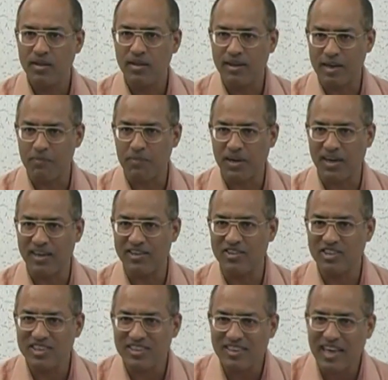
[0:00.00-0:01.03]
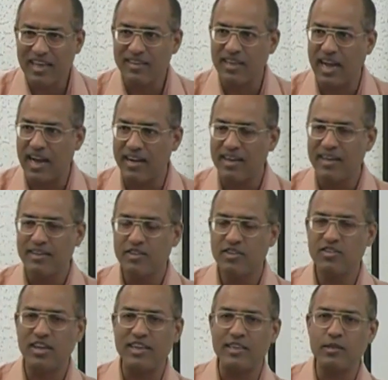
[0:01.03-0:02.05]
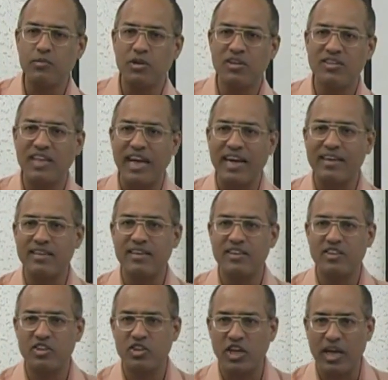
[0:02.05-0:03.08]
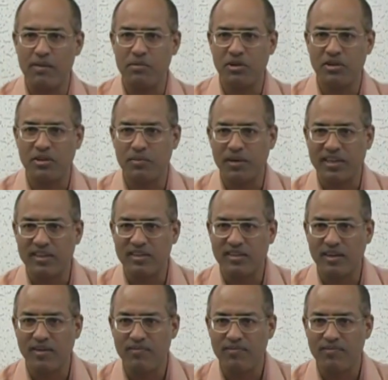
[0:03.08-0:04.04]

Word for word: rapidly. Just like that, this antibody is acting as a jam on the bacteria.